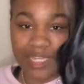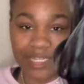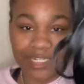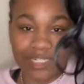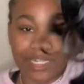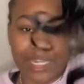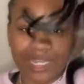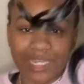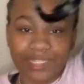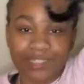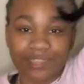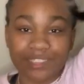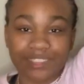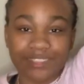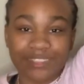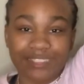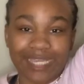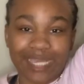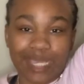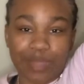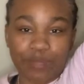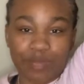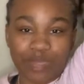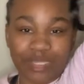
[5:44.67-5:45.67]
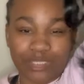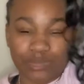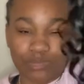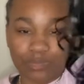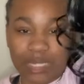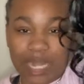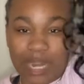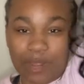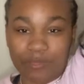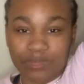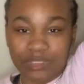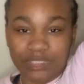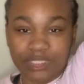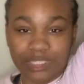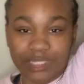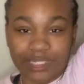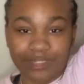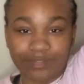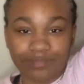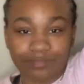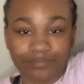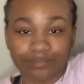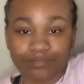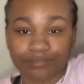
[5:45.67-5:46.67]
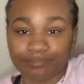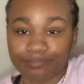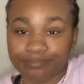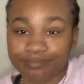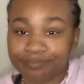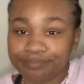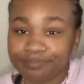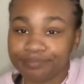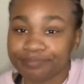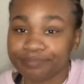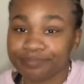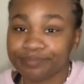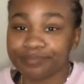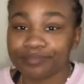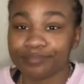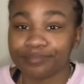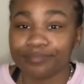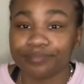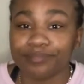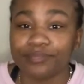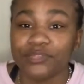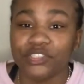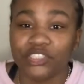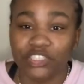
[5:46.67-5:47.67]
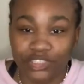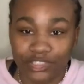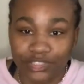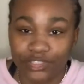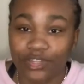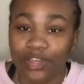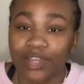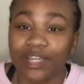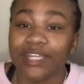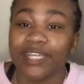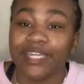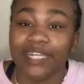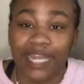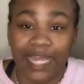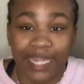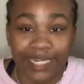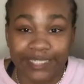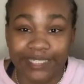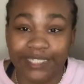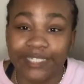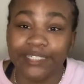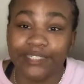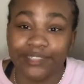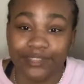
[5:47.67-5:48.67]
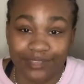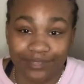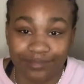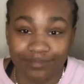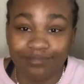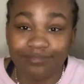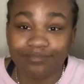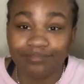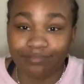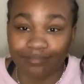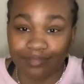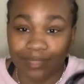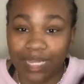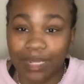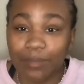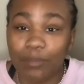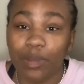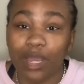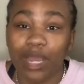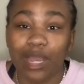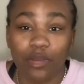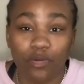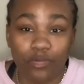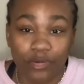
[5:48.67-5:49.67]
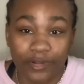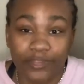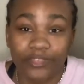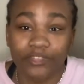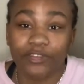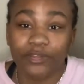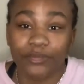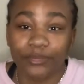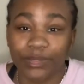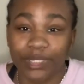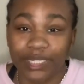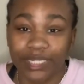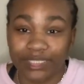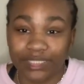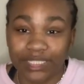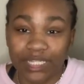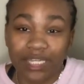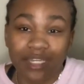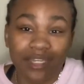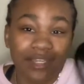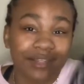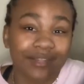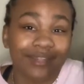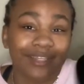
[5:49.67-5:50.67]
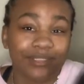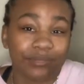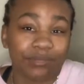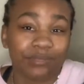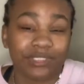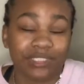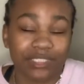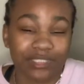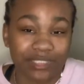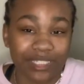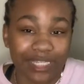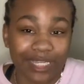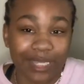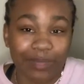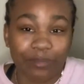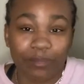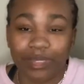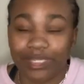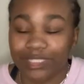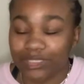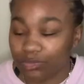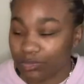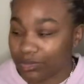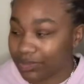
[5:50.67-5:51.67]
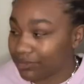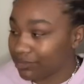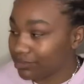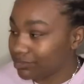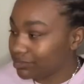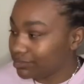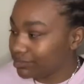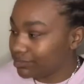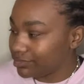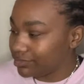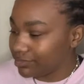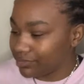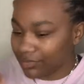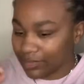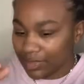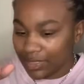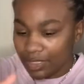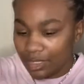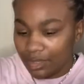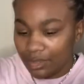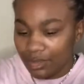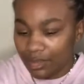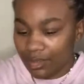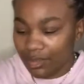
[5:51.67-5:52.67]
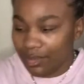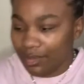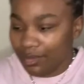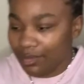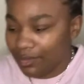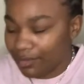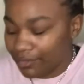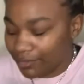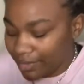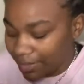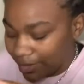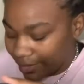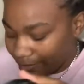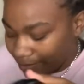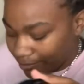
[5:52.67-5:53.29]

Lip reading: of like the second best one, I would say. Just so y'all can get an idea. I ordered 3 wigs. This was the second best one. Okay.